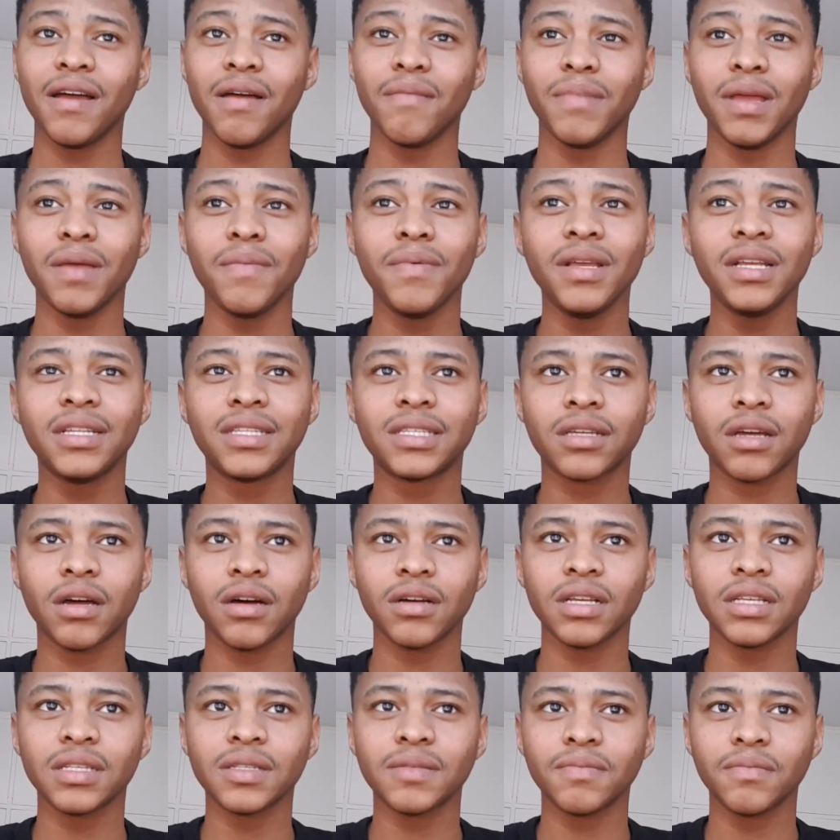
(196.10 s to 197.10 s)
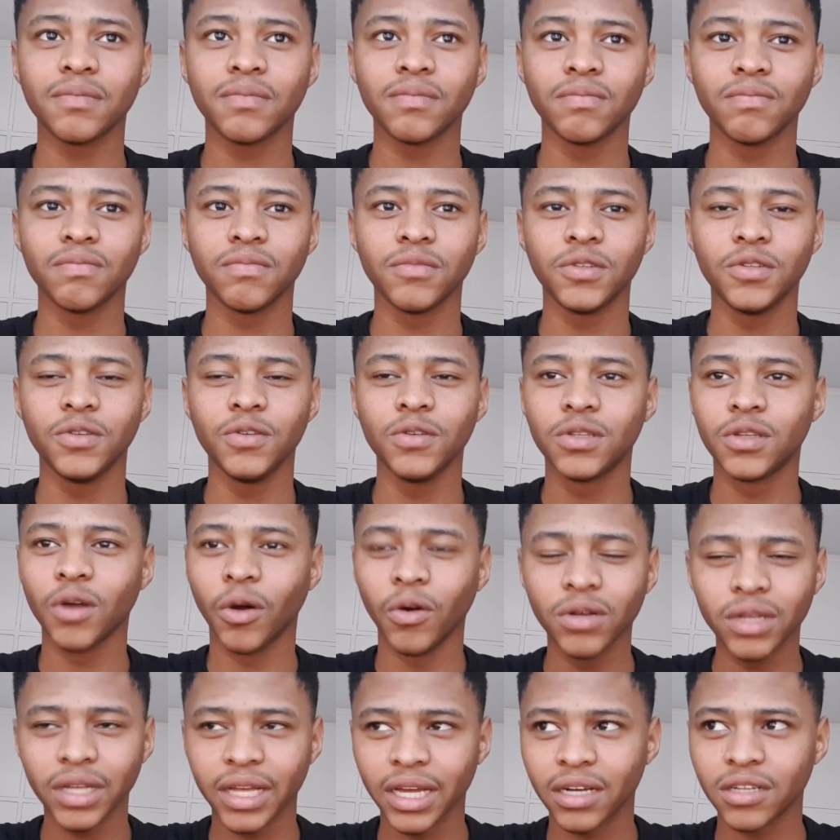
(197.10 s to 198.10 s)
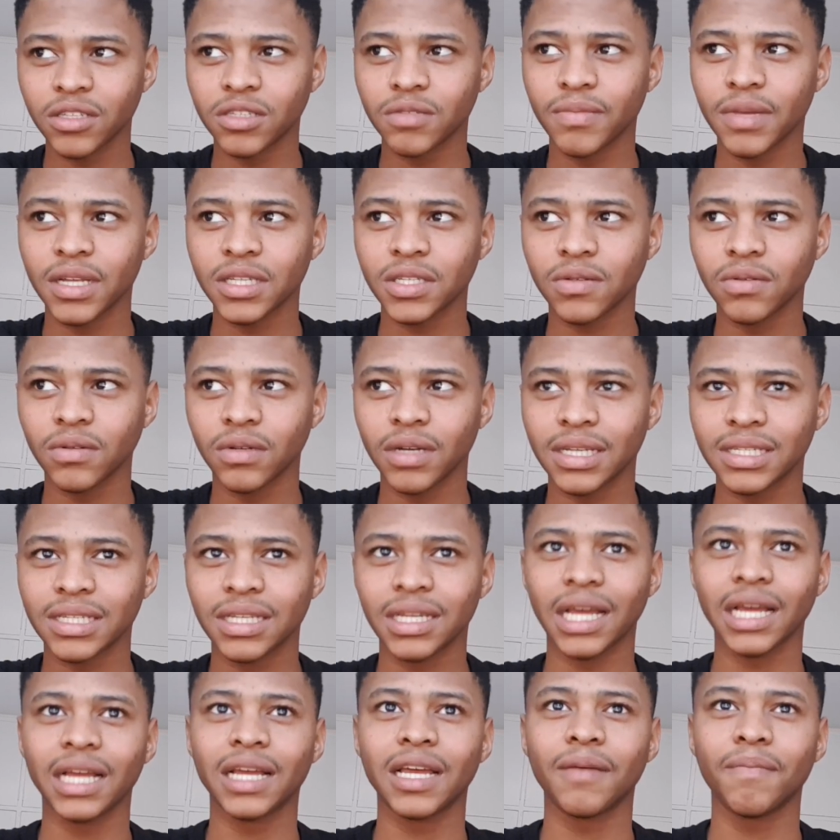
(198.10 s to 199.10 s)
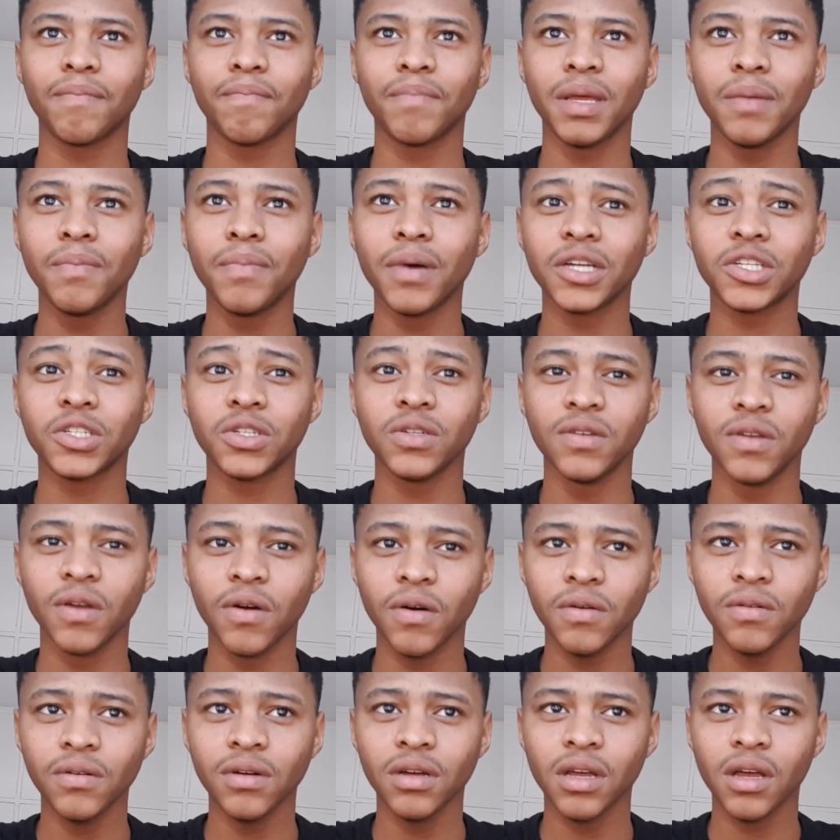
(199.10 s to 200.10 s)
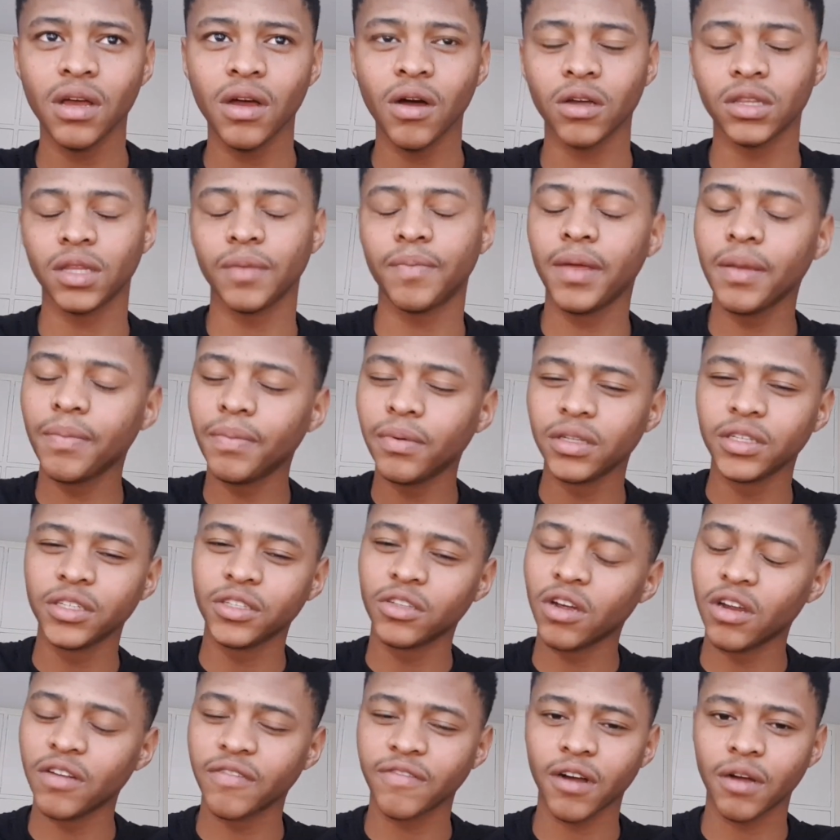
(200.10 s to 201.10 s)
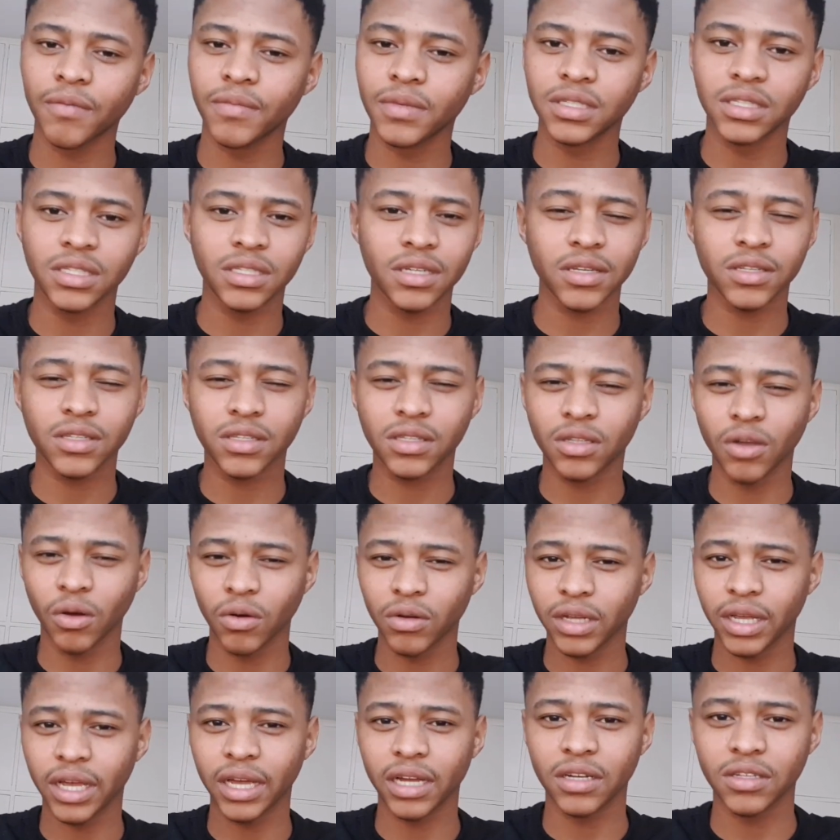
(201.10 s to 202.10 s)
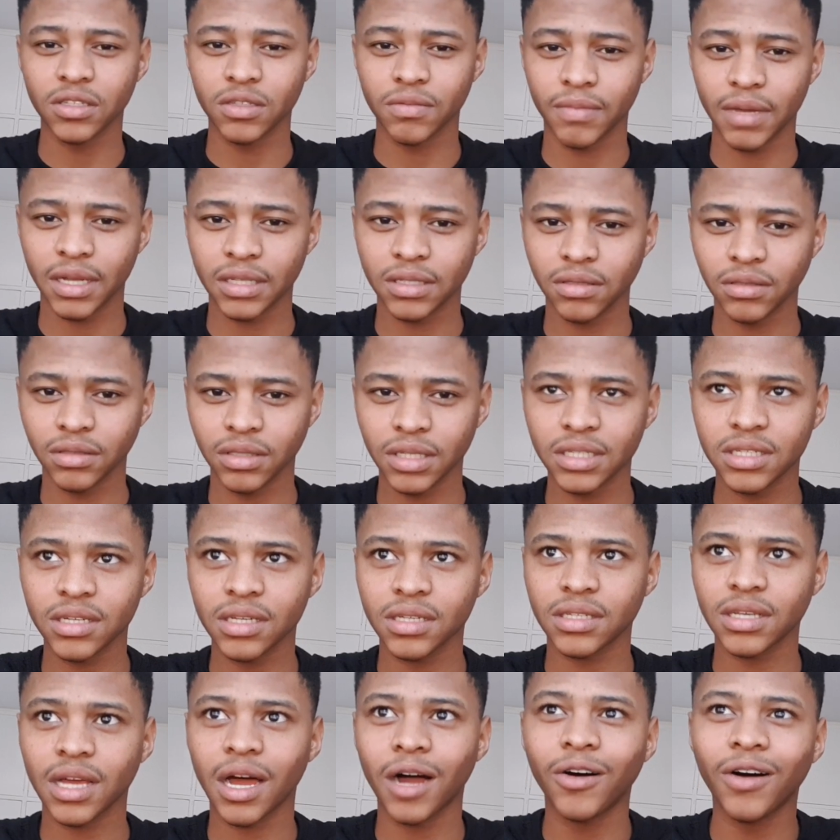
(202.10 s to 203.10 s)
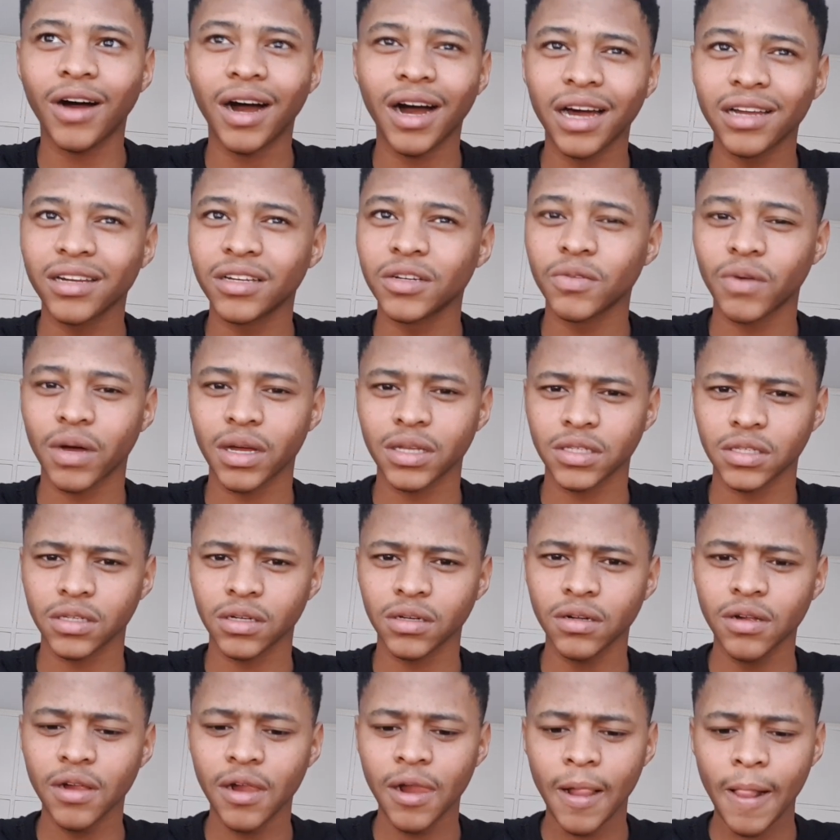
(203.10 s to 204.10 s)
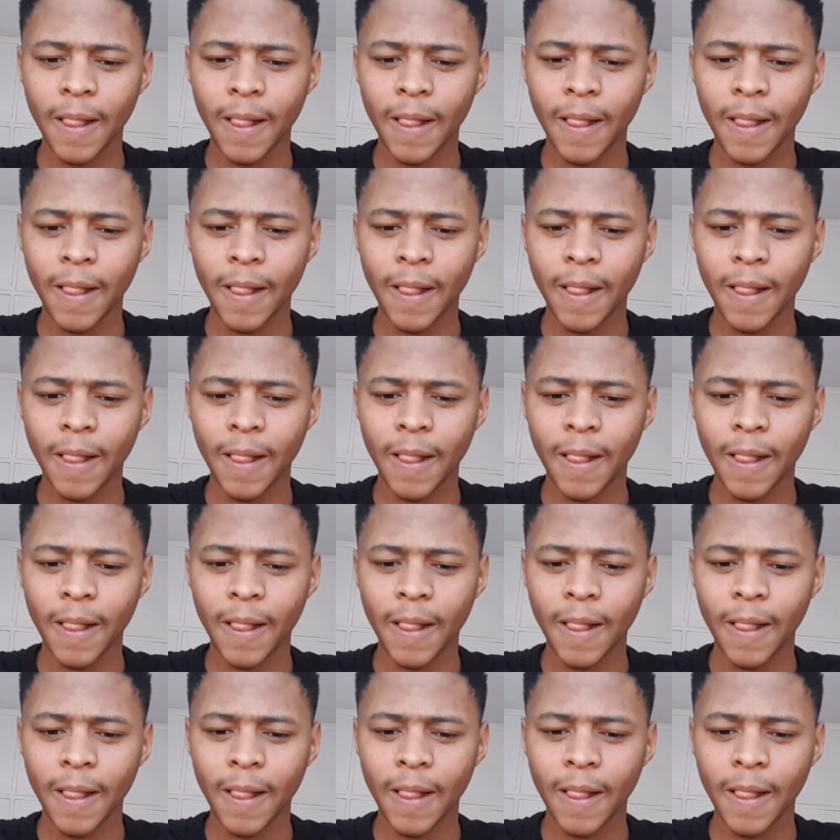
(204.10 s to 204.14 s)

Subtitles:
maybe it's because you don't get into med school, as in like people that you know, the people in your environment just don't get into med school. That's just how hard it was, you know.